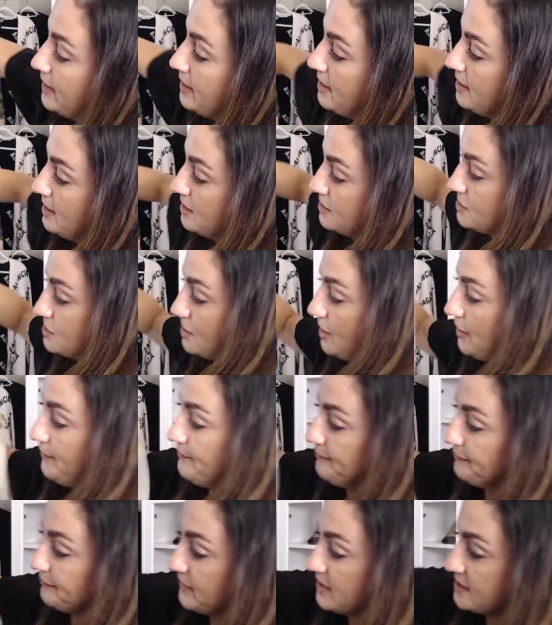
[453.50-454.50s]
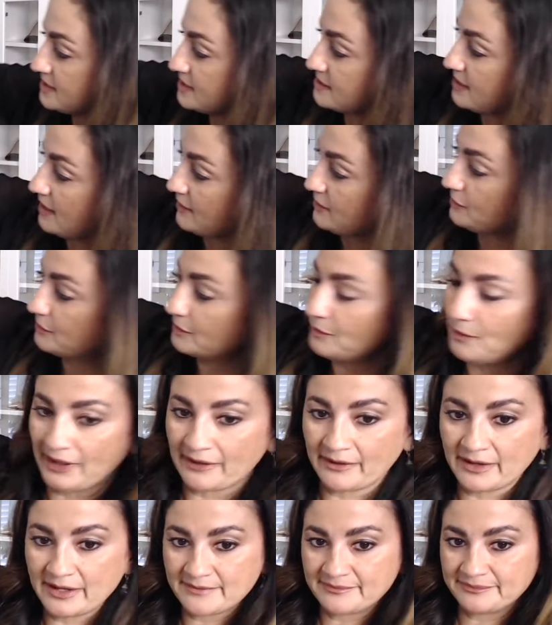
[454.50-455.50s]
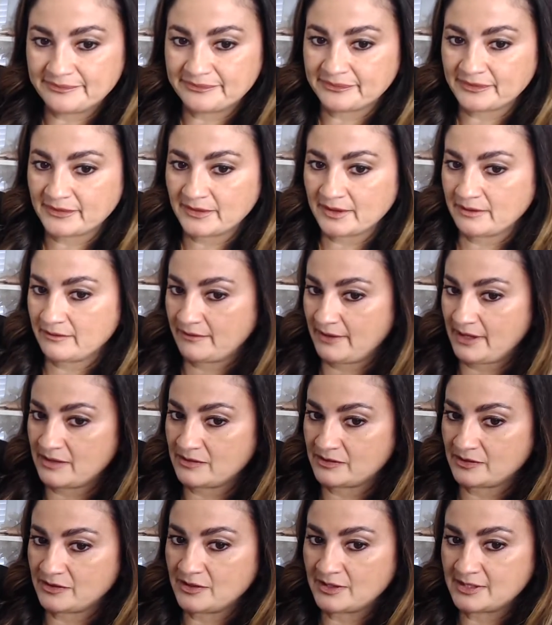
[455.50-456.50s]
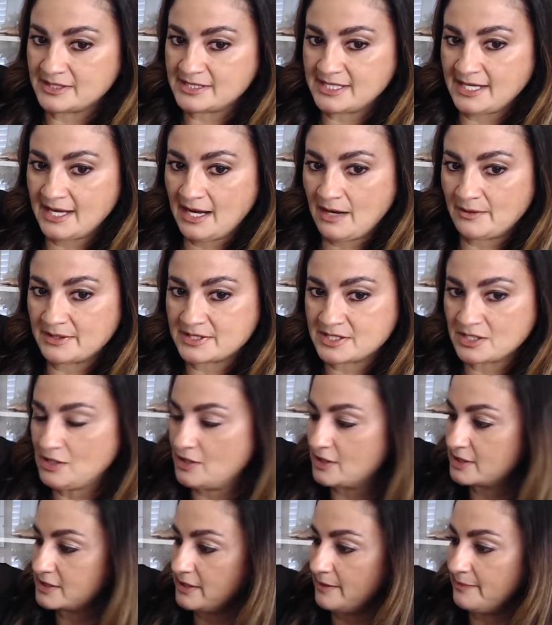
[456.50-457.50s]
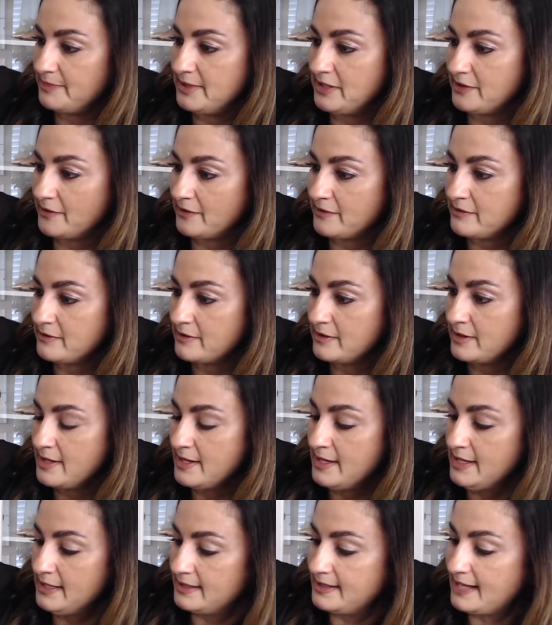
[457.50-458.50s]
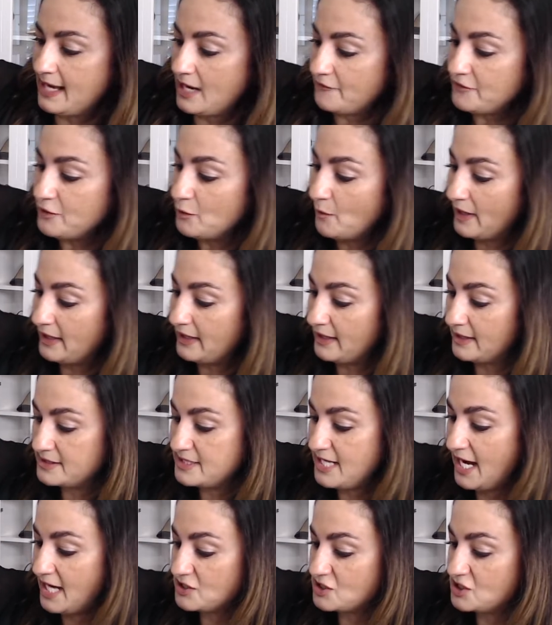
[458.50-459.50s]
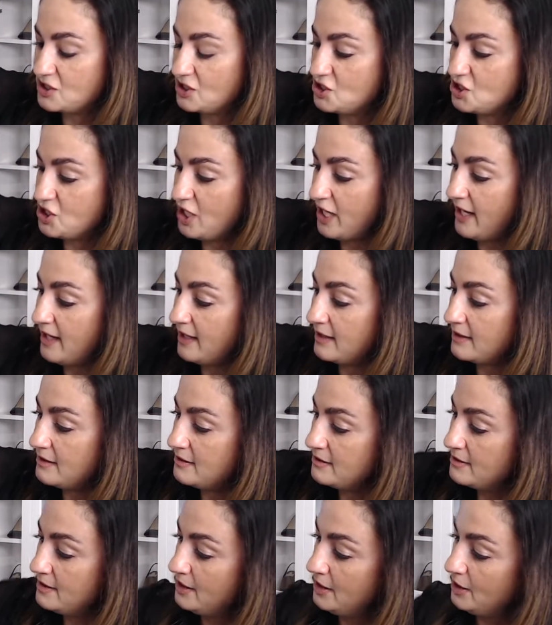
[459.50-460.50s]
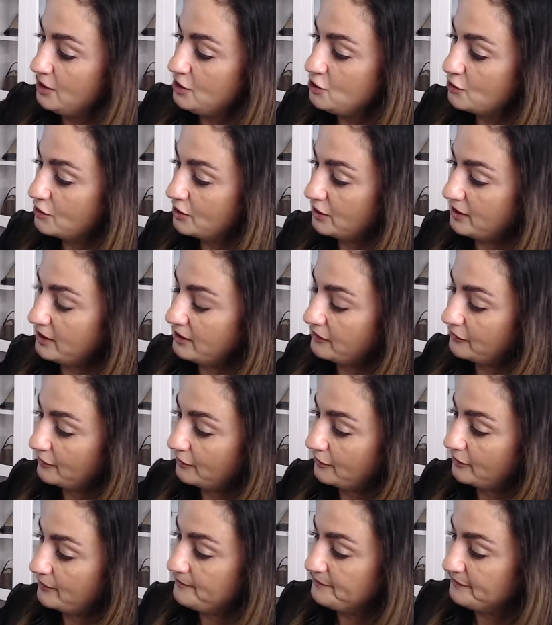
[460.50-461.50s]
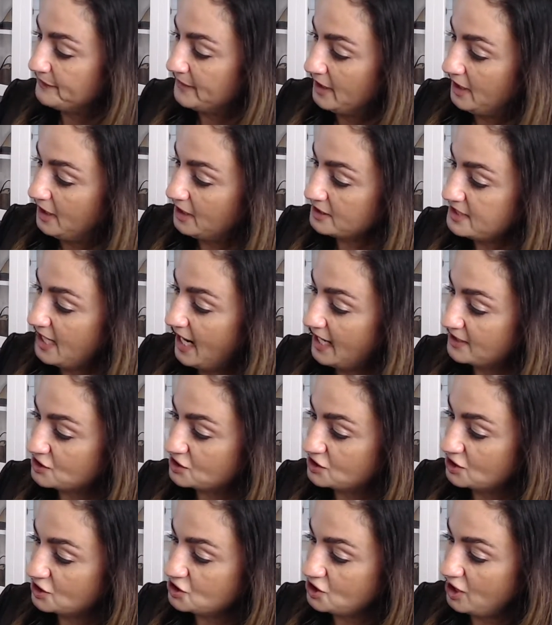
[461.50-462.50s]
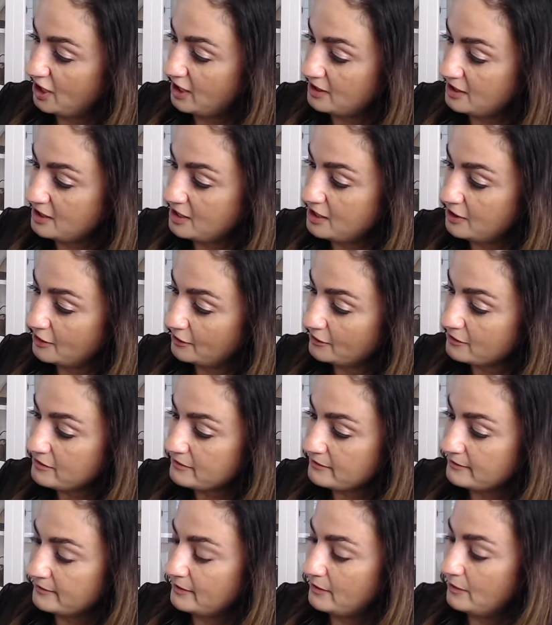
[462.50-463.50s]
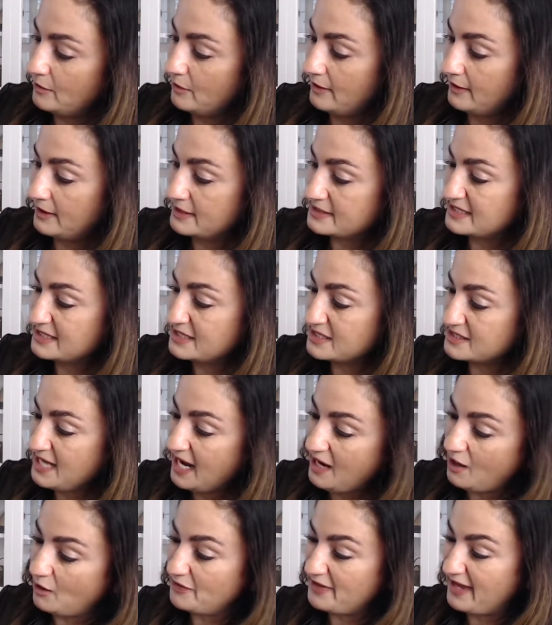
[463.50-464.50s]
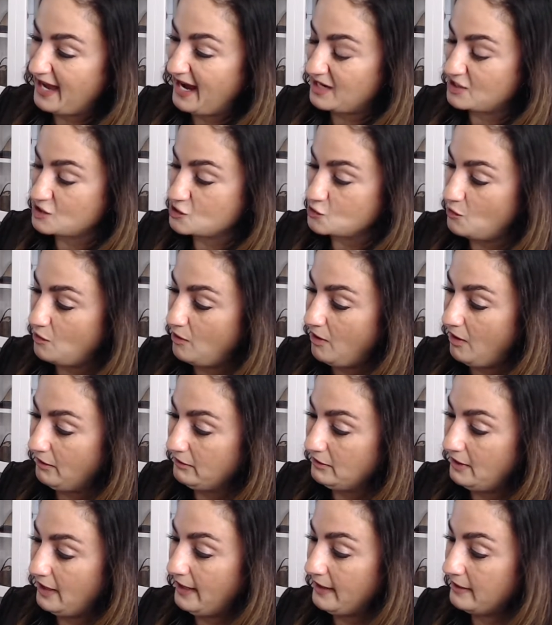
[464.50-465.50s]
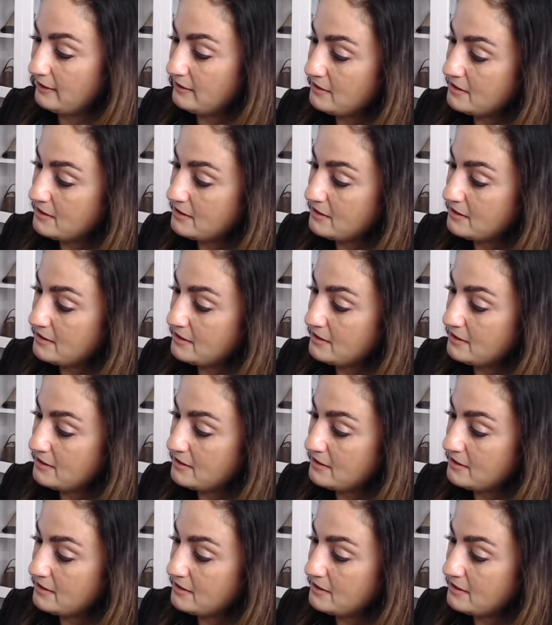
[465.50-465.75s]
So this is how you would wear it, right? So you can see how it's hooked up here. Now, if you want to attach the chain, you could either attach the chain here, because this is how the actual online